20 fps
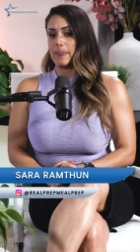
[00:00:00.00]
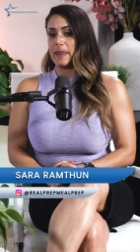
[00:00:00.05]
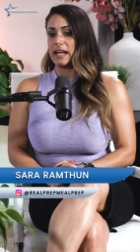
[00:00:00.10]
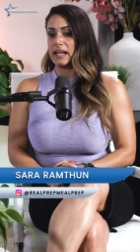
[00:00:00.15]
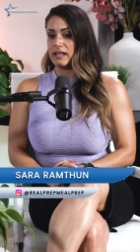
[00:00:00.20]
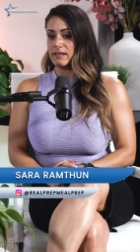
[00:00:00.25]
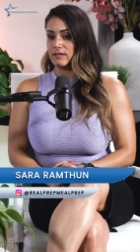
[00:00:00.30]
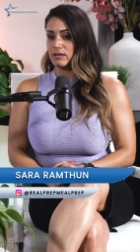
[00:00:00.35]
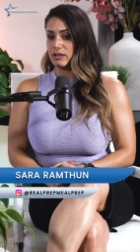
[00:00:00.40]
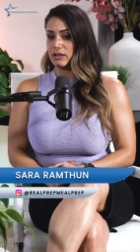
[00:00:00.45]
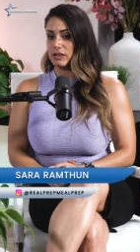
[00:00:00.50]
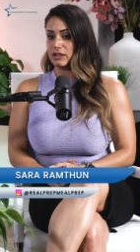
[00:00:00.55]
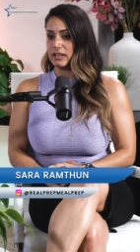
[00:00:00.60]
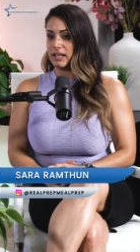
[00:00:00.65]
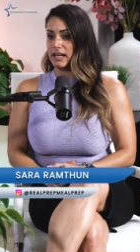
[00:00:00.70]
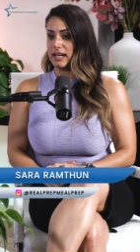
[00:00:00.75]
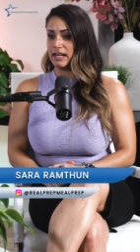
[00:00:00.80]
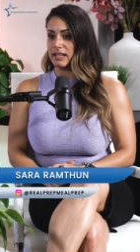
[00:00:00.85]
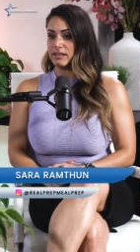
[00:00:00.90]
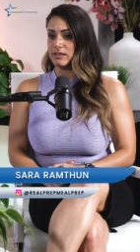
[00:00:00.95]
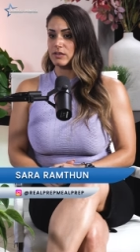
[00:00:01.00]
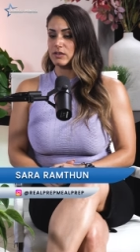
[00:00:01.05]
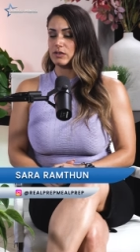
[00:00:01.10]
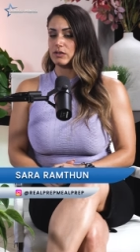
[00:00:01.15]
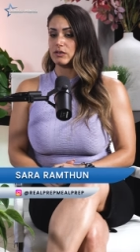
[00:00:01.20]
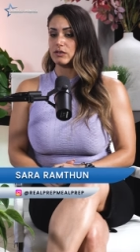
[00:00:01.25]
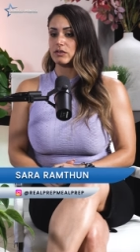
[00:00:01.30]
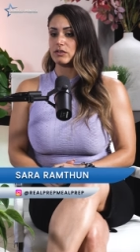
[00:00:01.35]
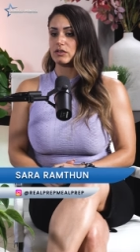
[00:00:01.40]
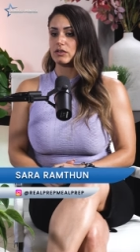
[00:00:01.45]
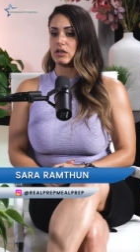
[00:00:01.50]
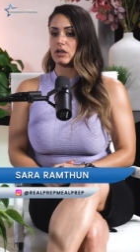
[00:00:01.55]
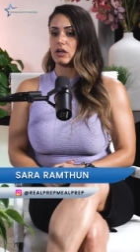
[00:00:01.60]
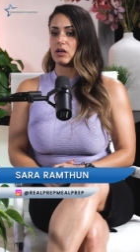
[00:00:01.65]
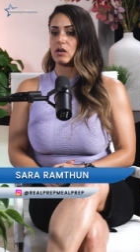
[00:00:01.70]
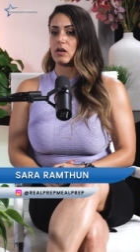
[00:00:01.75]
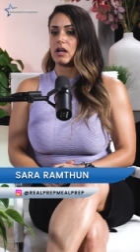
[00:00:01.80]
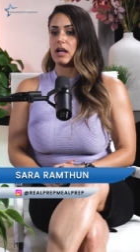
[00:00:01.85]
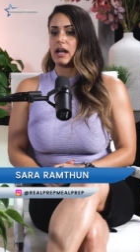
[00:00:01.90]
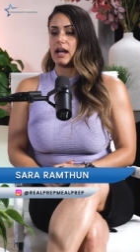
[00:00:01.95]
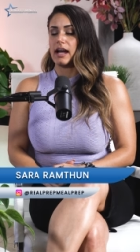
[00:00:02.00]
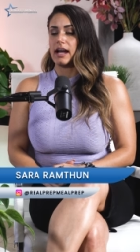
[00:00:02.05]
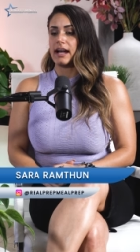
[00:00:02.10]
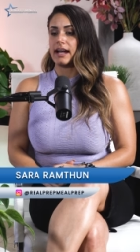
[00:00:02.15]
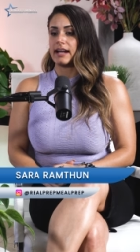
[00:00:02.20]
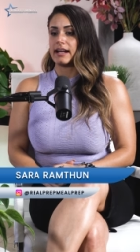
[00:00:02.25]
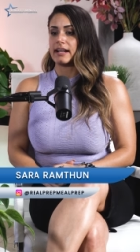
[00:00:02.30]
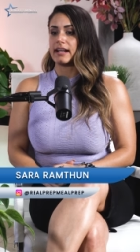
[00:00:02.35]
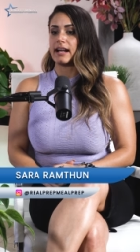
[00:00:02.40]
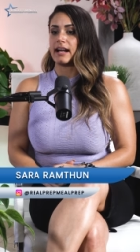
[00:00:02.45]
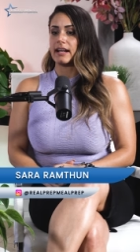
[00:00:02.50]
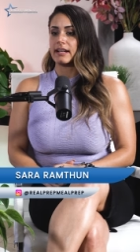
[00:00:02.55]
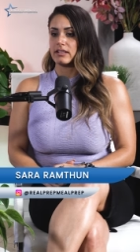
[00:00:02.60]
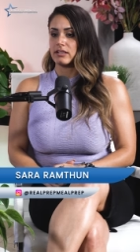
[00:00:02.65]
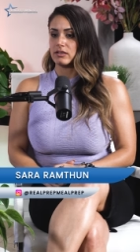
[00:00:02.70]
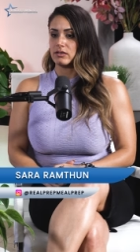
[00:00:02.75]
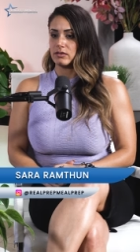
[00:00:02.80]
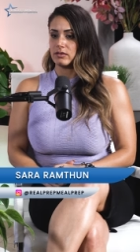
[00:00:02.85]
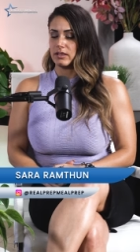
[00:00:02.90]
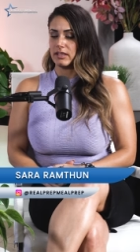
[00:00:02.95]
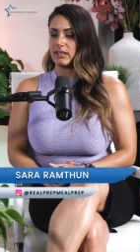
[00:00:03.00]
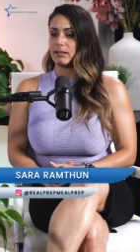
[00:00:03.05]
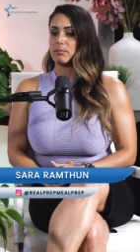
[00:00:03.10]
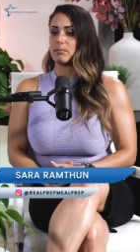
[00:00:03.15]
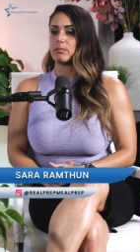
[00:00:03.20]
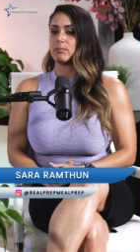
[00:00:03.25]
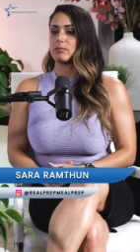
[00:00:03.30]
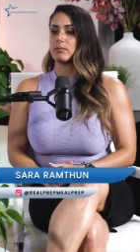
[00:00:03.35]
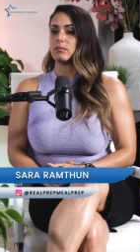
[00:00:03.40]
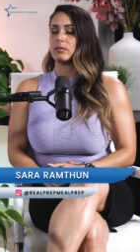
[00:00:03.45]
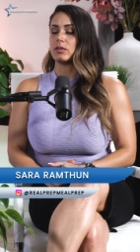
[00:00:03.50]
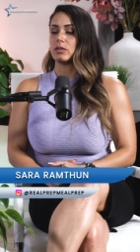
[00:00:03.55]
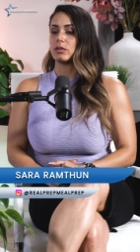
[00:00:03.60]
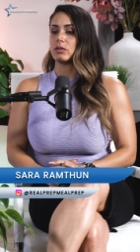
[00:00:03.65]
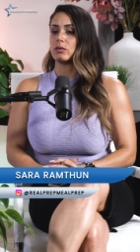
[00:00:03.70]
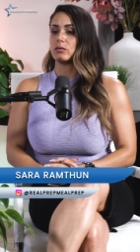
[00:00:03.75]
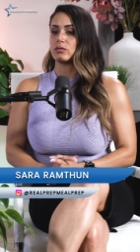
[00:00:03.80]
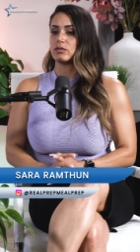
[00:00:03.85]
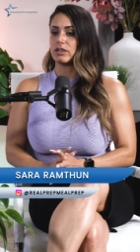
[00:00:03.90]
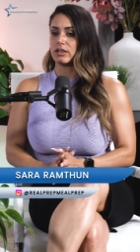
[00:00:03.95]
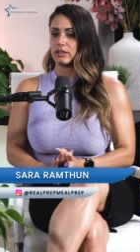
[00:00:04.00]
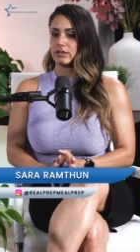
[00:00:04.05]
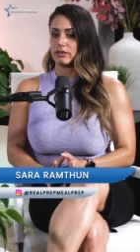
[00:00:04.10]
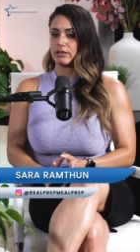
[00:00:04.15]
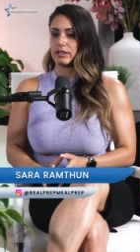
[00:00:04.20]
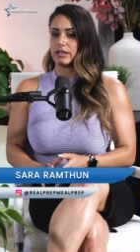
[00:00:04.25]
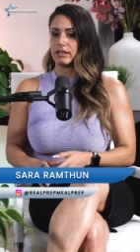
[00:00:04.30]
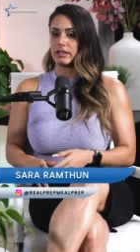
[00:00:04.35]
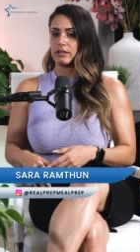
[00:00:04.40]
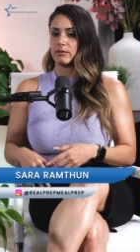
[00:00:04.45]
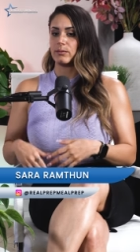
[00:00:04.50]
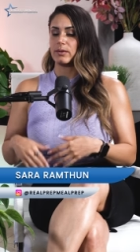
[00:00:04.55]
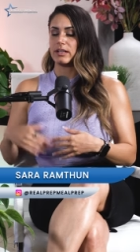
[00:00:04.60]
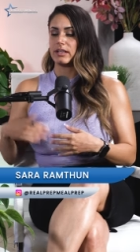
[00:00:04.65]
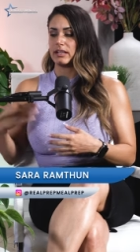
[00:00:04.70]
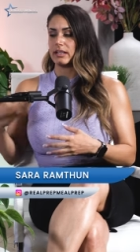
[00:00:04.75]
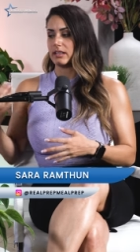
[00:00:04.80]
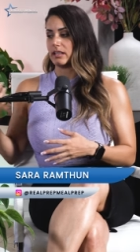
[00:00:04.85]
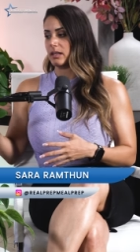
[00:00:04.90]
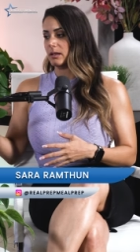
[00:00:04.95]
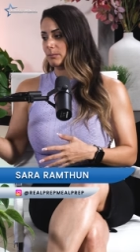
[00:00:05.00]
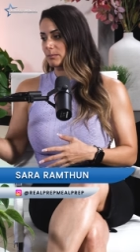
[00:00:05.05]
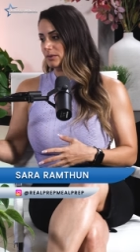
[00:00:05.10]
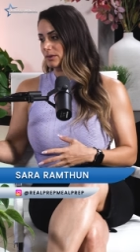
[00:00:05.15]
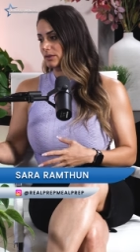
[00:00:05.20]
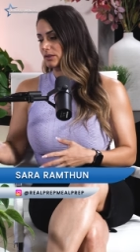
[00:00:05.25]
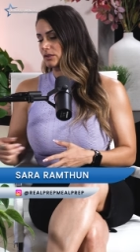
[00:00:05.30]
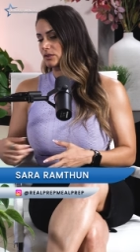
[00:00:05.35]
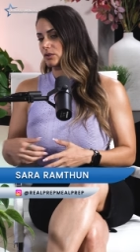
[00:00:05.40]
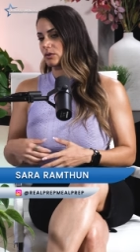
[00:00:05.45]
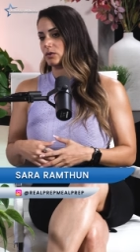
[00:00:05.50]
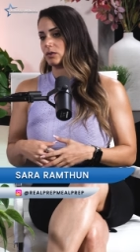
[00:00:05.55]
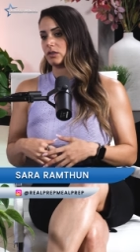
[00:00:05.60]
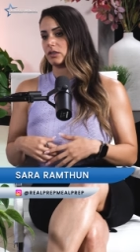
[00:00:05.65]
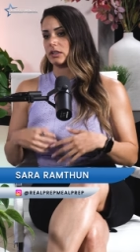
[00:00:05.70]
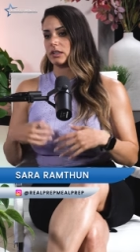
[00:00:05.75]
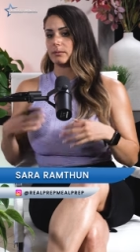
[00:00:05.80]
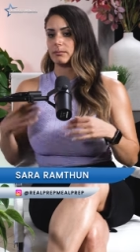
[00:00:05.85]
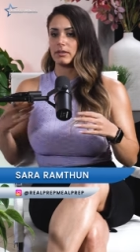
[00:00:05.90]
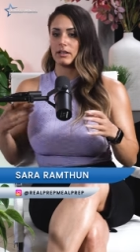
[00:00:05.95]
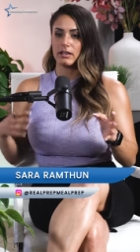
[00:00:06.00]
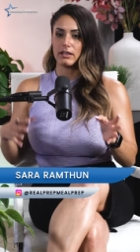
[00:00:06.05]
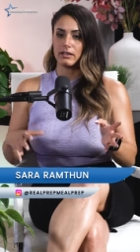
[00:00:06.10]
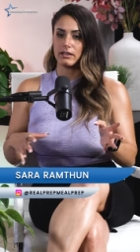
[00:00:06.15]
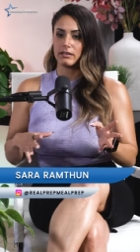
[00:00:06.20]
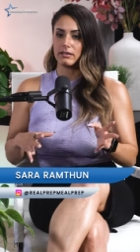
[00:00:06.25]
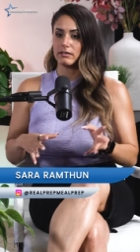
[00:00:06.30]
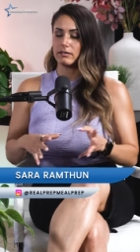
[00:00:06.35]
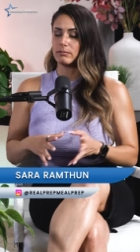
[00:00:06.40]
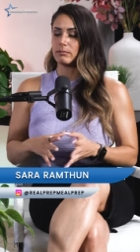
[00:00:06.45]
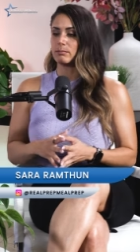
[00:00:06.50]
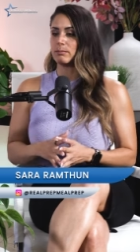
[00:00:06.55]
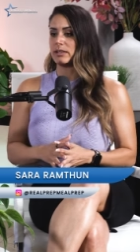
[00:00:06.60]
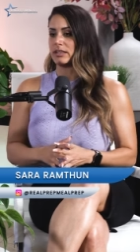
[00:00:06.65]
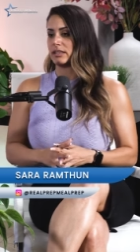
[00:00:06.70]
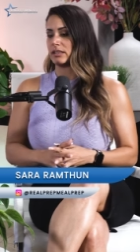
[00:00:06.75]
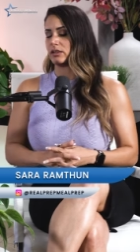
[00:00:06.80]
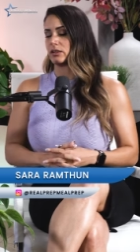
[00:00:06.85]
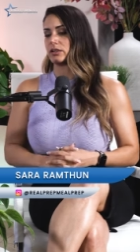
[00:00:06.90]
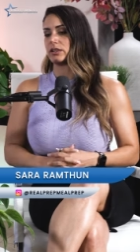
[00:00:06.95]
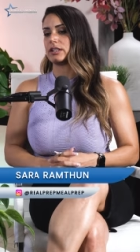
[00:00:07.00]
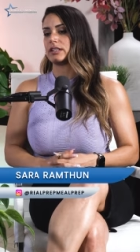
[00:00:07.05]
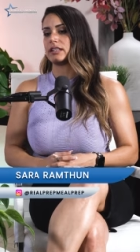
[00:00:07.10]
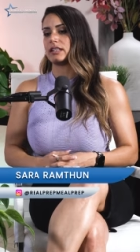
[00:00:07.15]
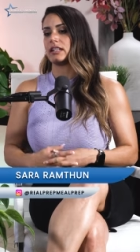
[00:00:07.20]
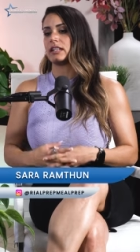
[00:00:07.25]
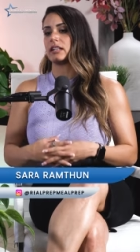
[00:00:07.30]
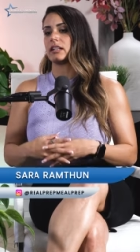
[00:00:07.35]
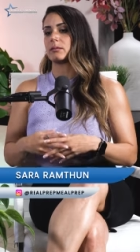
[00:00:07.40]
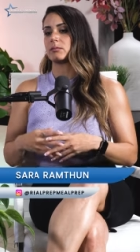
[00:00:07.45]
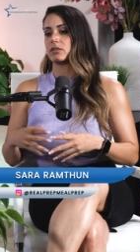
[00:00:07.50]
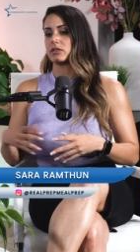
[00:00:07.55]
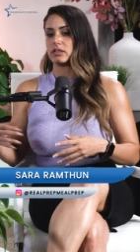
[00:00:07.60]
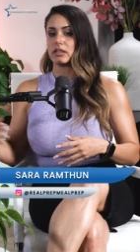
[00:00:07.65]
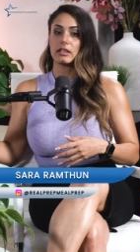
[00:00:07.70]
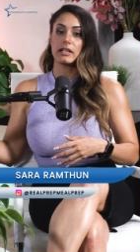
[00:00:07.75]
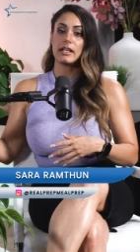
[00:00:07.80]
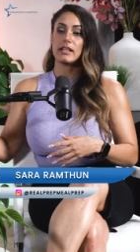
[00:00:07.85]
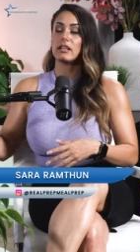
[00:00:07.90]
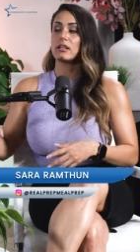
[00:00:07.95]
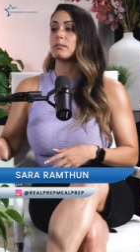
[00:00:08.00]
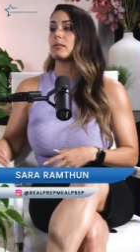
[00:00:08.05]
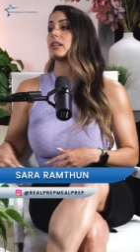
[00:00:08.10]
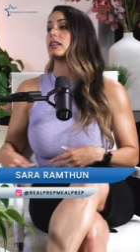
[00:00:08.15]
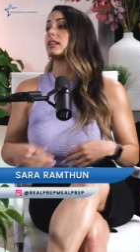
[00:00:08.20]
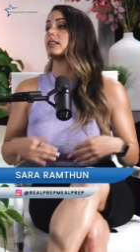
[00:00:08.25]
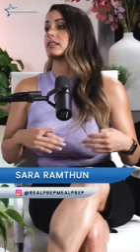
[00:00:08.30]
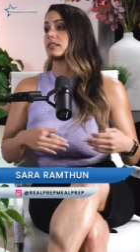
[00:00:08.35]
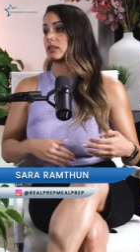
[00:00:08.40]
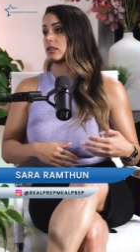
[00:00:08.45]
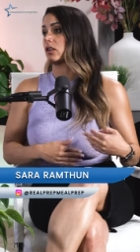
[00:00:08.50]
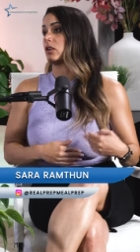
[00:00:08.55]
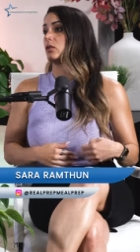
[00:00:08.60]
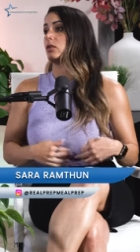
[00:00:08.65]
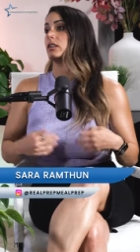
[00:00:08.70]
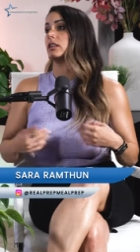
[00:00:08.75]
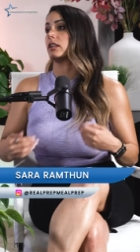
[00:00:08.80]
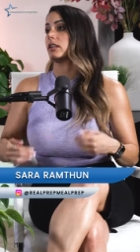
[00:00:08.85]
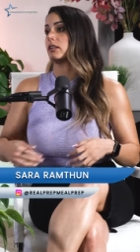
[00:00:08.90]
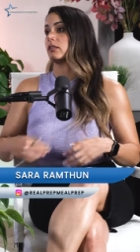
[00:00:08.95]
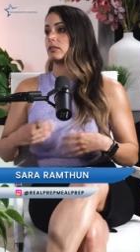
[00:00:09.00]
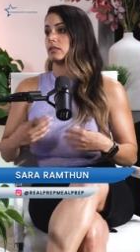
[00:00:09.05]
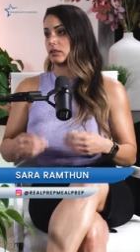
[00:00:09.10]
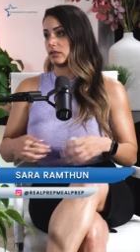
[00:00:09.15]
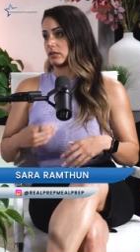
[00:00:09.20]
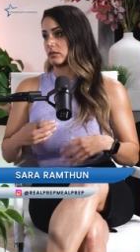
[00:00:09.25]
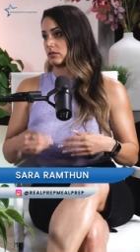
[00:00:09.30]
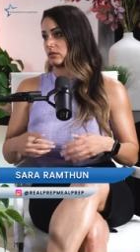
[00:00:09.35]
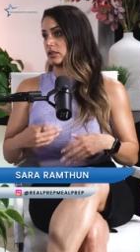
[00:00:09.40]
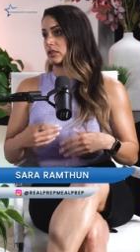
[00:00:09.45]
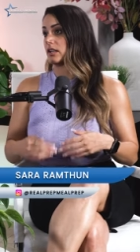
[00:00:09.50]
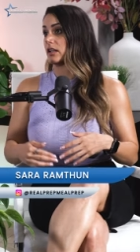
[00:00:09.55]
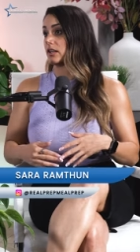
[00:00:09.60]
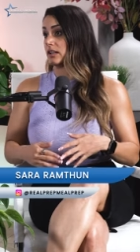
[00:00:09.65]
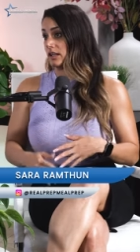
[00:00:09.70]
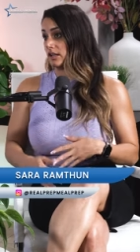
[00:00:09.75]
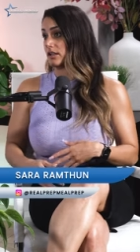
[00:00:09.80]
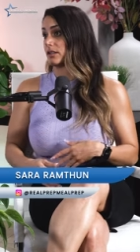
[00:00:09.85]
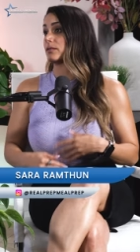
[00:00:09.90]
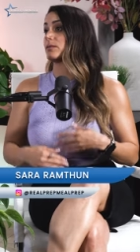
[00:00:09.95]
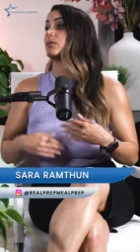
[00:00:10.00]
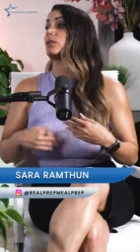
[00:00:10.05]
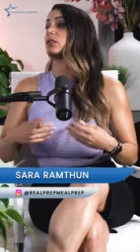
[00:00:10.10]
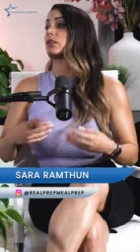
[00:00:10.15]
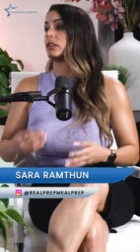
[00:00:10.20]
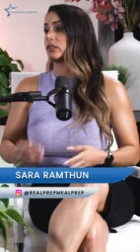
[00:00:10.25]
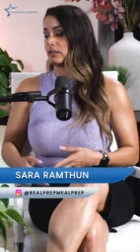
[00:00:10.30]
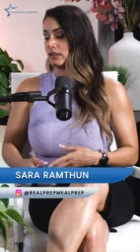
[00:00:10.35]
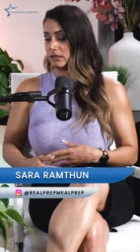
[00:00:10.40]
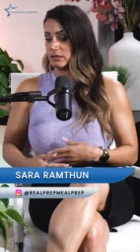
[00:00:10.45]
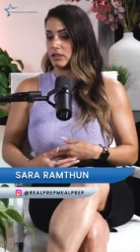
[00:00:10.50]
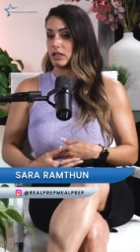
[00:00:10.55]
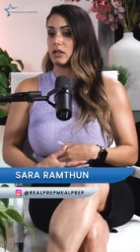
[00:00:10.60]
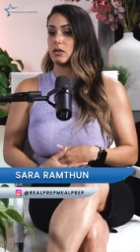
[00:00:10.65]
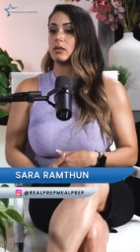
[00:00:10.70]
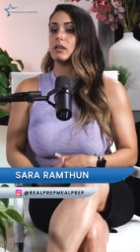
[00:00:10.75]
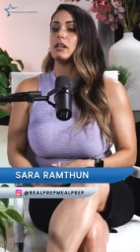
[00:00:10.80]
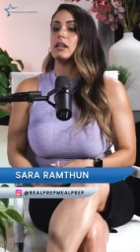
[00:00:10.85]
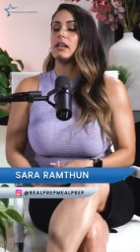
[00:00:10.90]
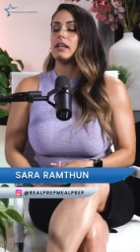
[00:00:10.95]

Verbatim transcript: i have a good attitude so i i do keep you know generate when they come through the door i'm not mean or anything i'm just like hey come on let's get going like let's get, get on the floor let's go